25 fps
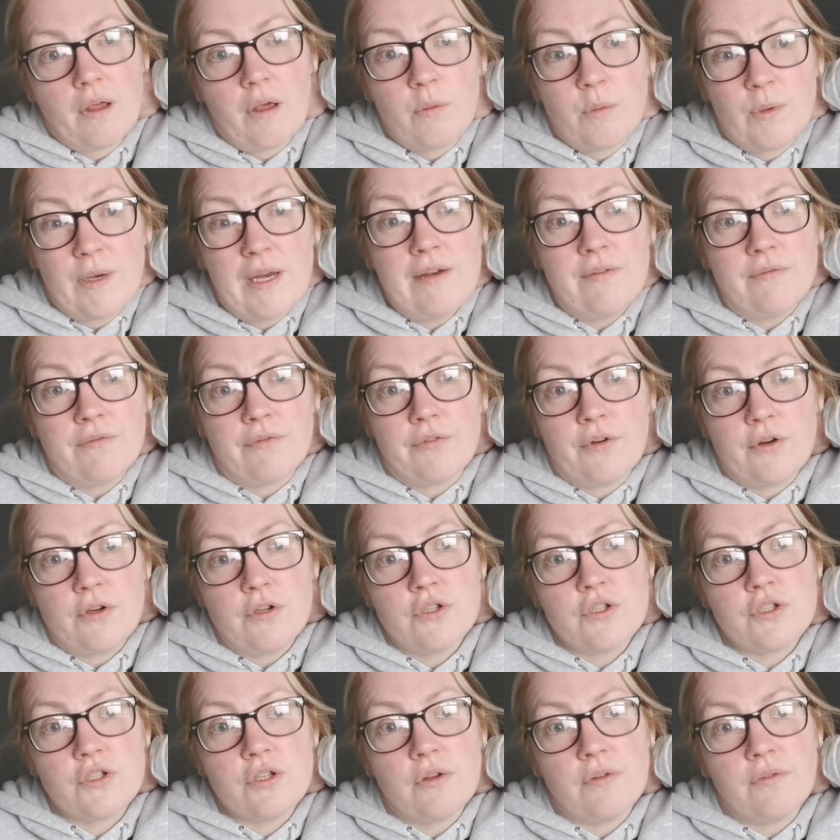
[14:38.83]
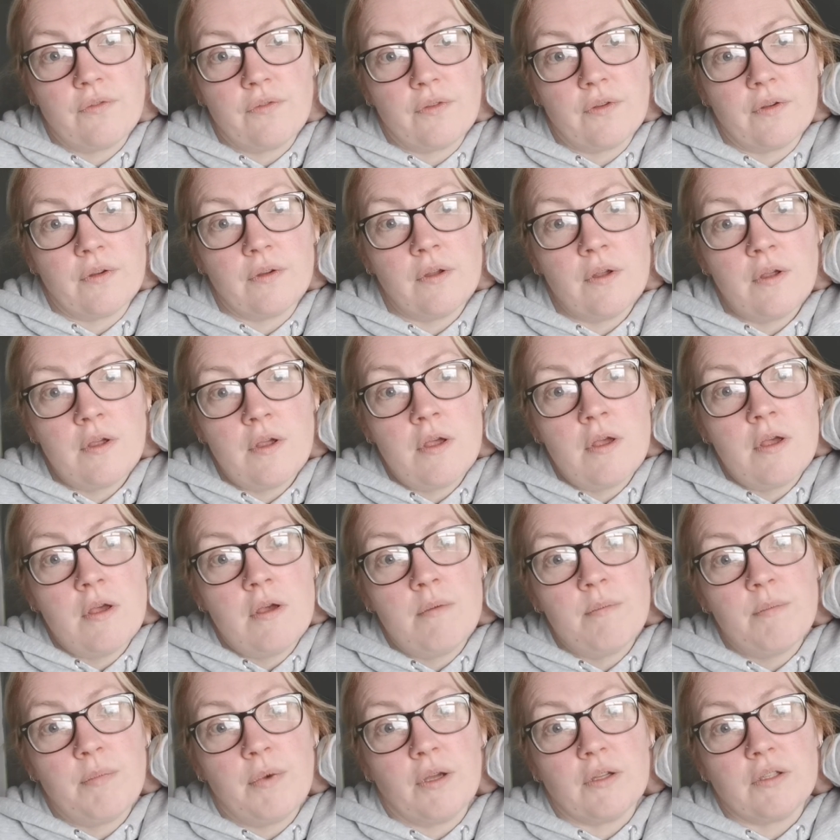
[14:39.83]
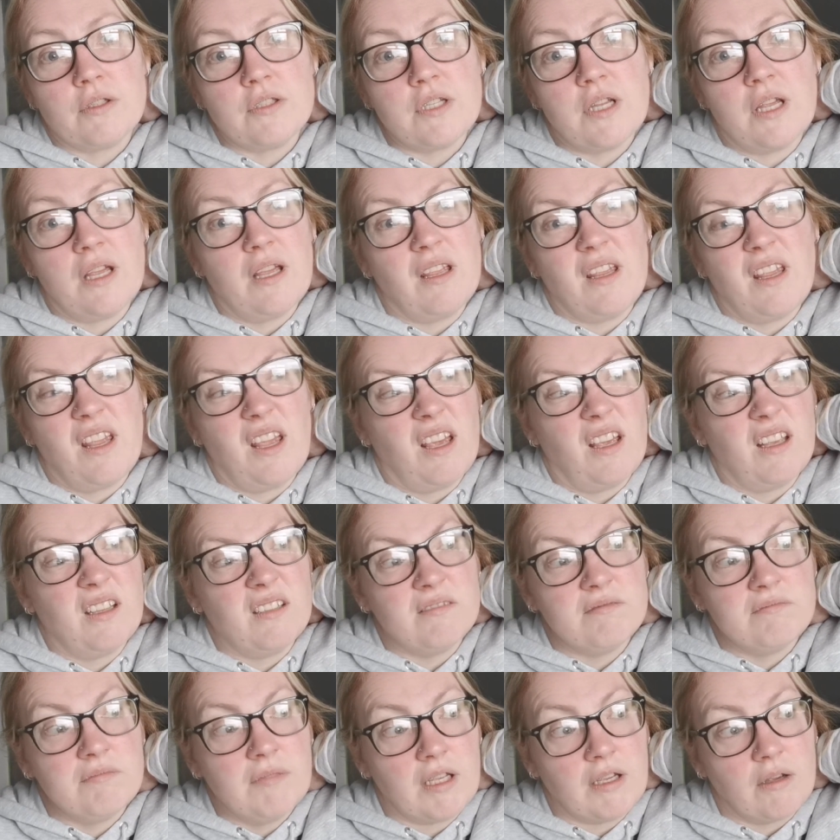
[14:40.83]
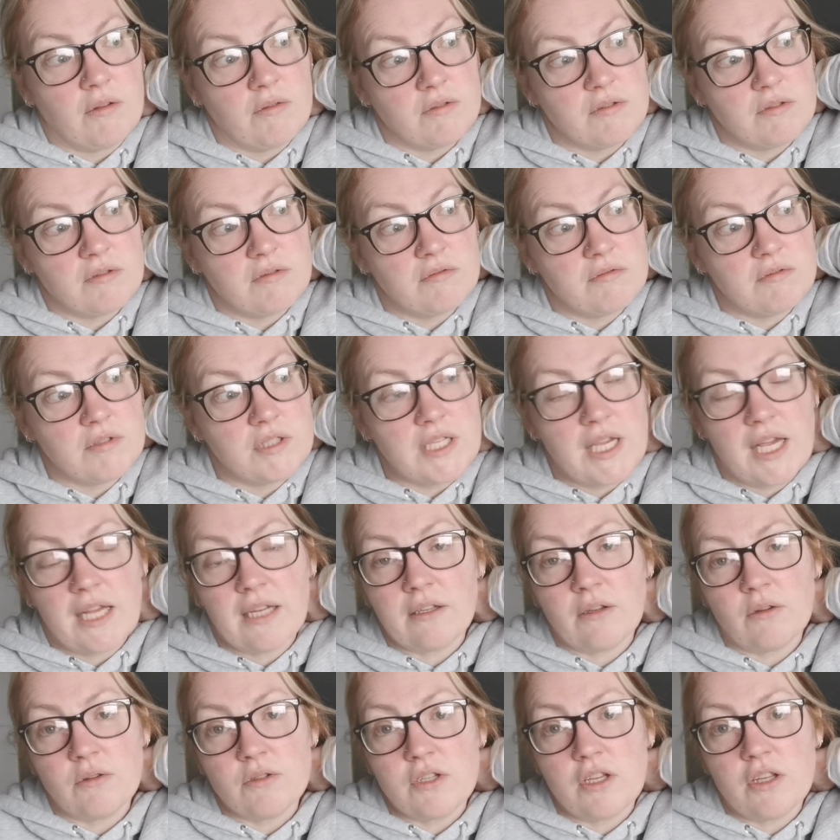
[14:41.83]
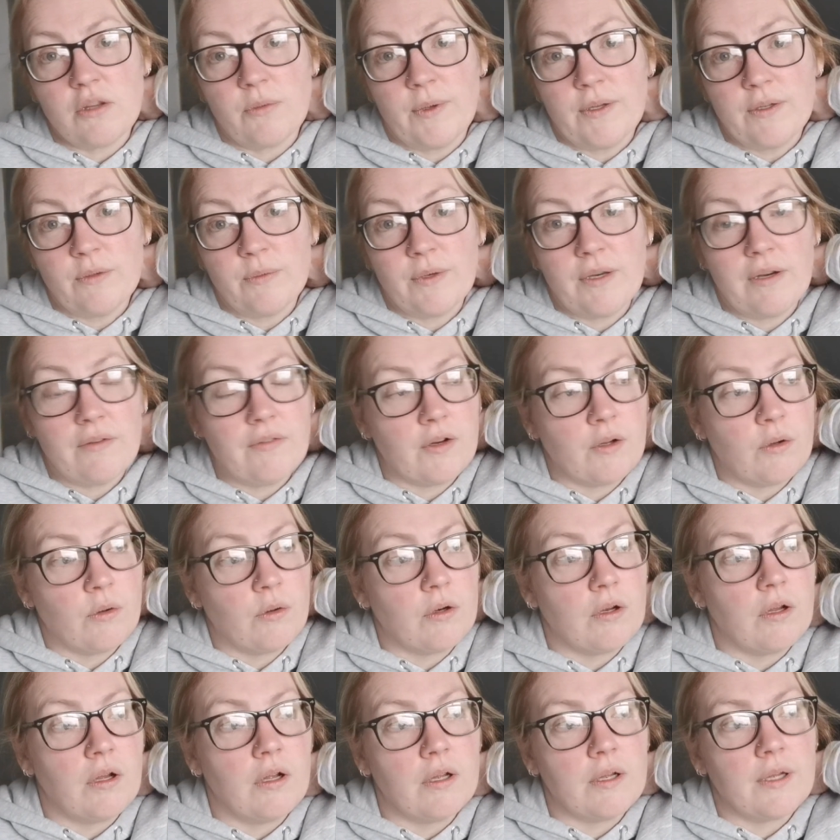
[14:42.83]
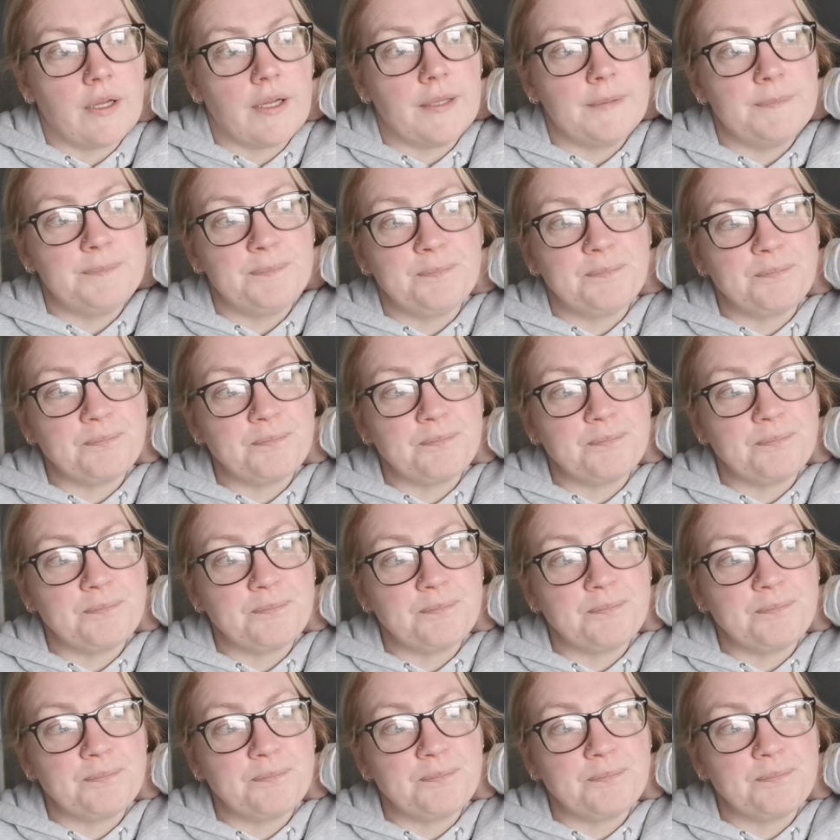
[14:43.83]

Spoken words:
I've been eating fruit and stuff, but yeah, it goes that and goes out the window whenever I go on holiday.